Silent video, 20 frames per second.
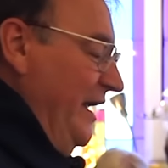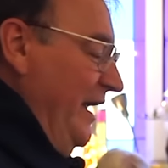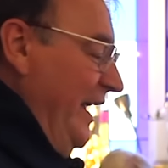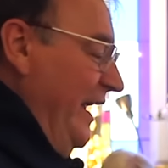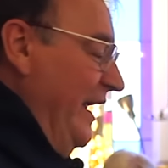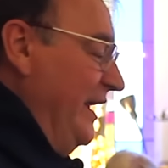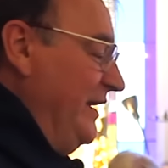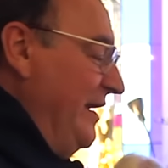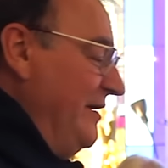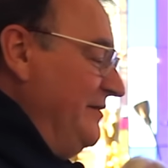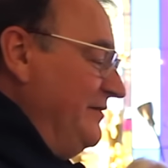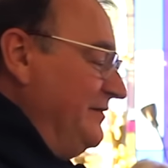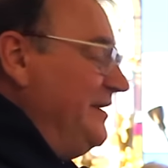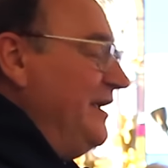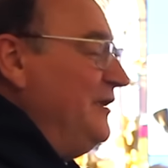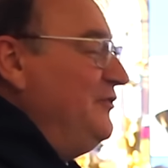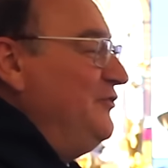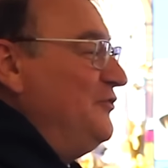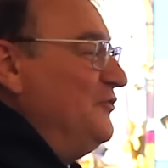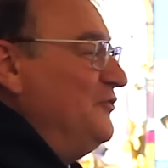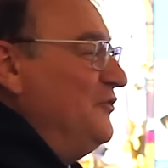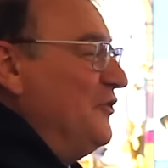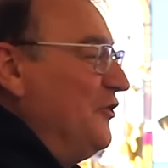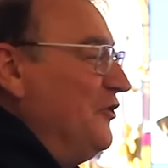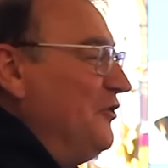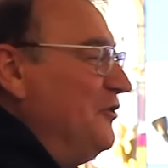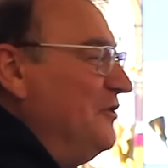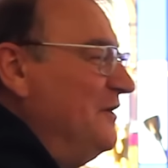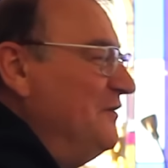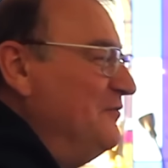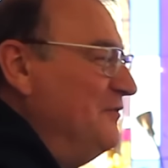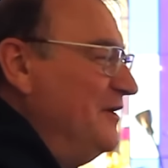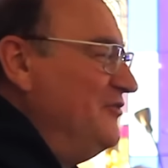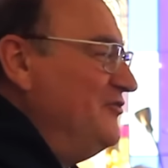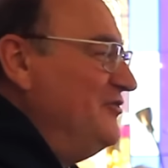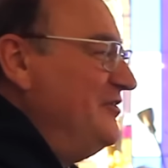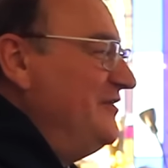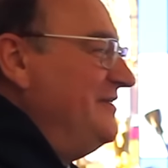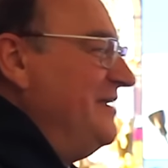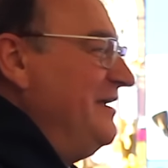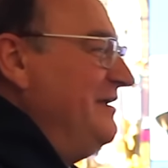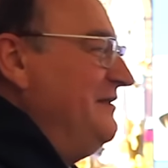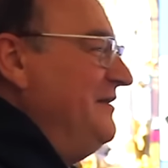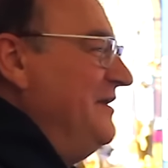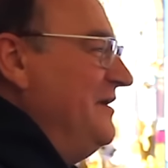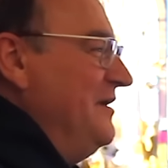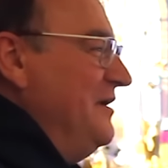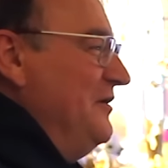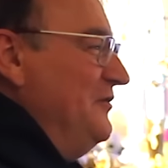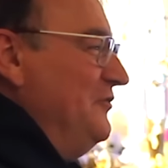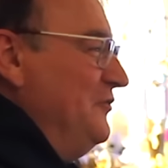And I said to her, when she said,